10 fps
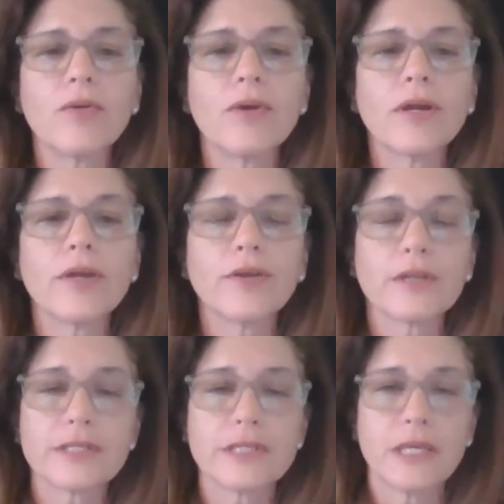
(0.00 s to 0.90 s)
or you're
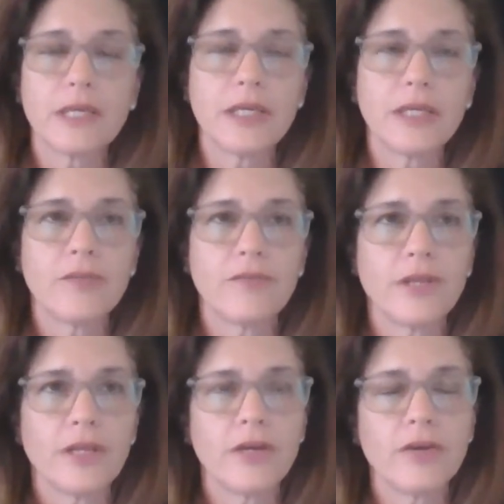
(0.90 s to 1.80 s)
going to see in the
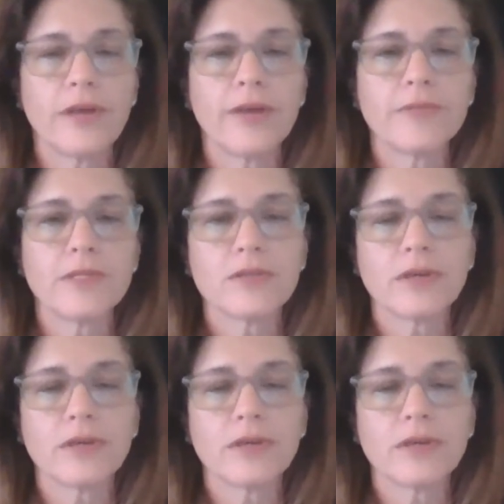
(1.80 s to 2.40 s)
video that Mrs.